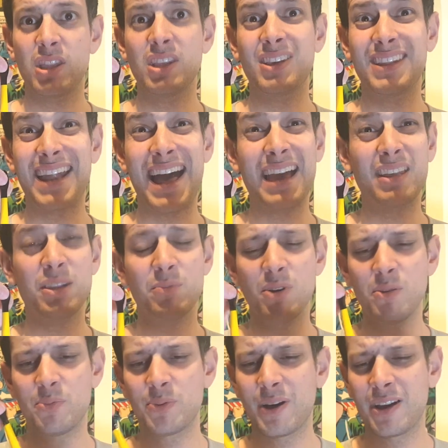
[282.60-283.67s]
can hang them
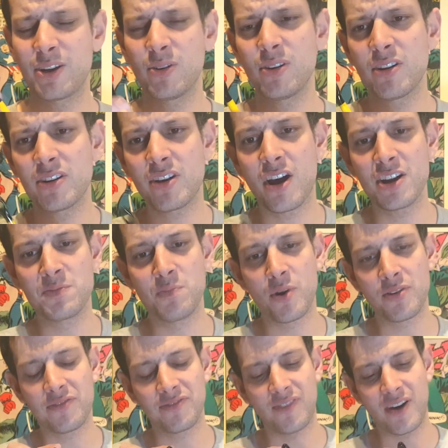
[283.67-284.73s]
up. I know a lot of guys
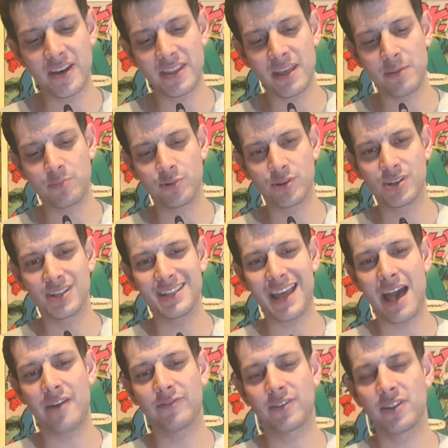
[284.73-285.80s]
modify their brushes
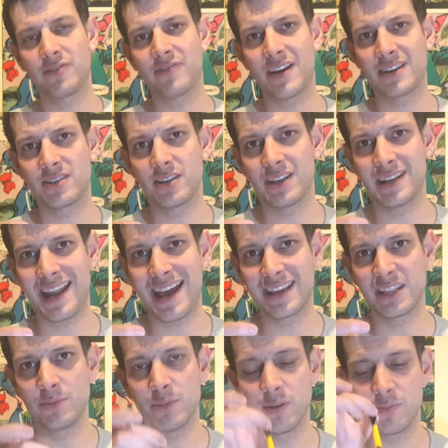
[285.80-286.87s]
after the fact so you can hang
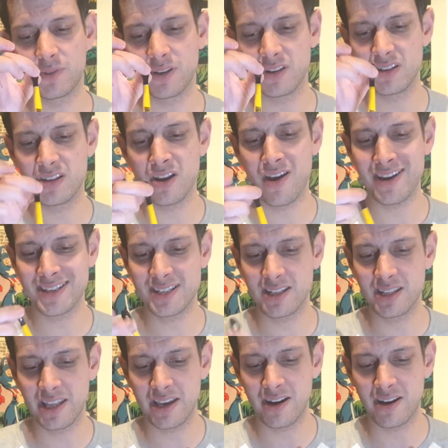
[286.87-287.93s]
them up, so it's nice that
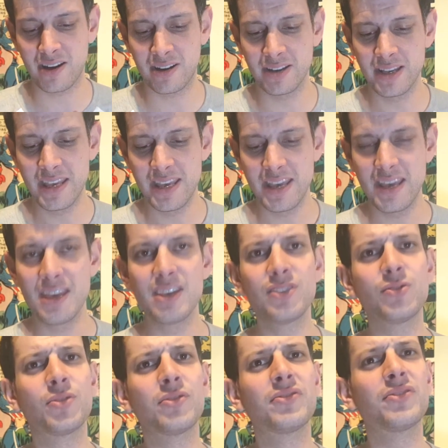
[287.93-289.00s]
they are
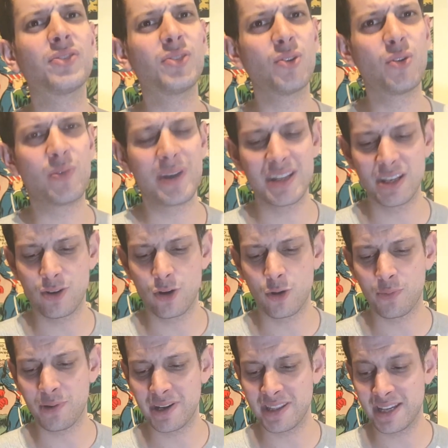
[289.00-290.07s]
sort of already
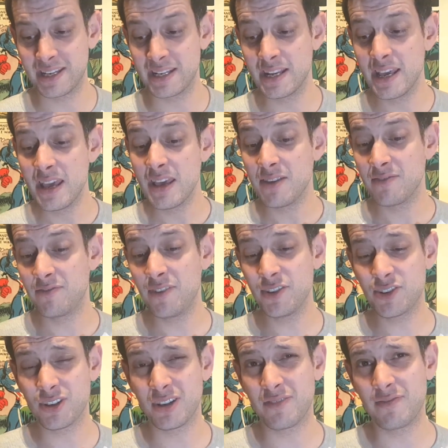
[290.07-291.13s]
incorporating that in.
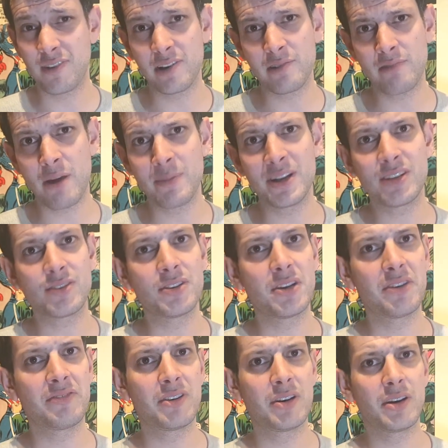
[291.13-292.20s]
Visually very reminiscent
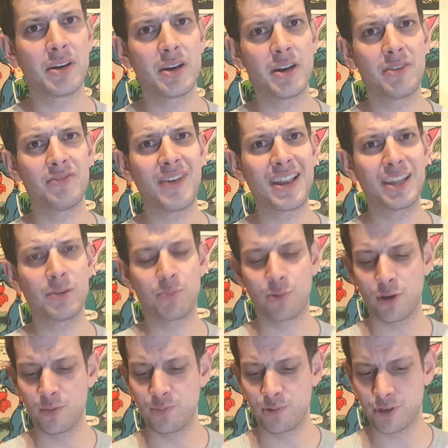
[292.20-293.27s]
of a Valet
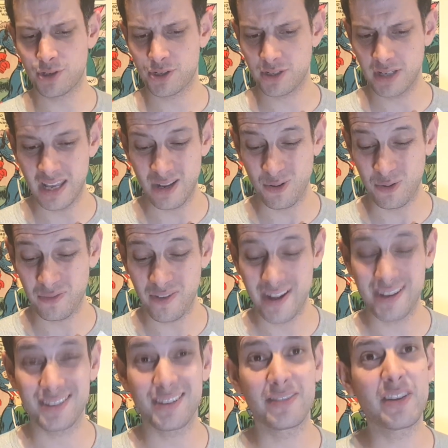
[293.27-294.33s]
Pro brush, in all
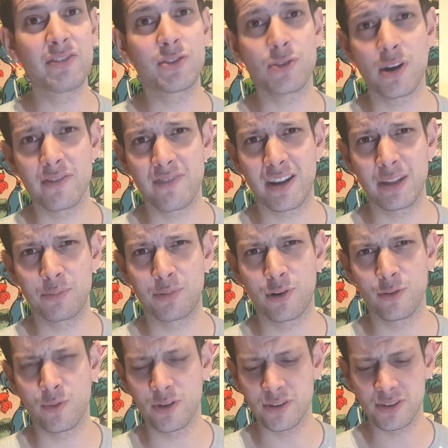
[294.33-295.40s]
fairness. I've never tried Valet Pro
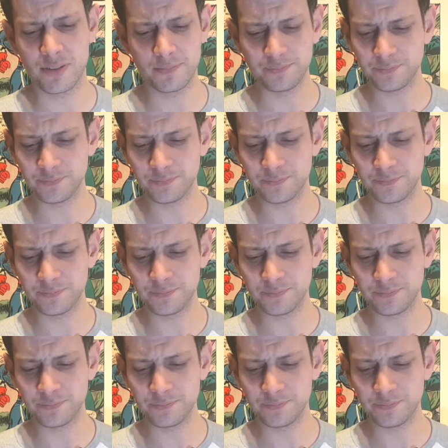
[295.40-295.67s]
ones,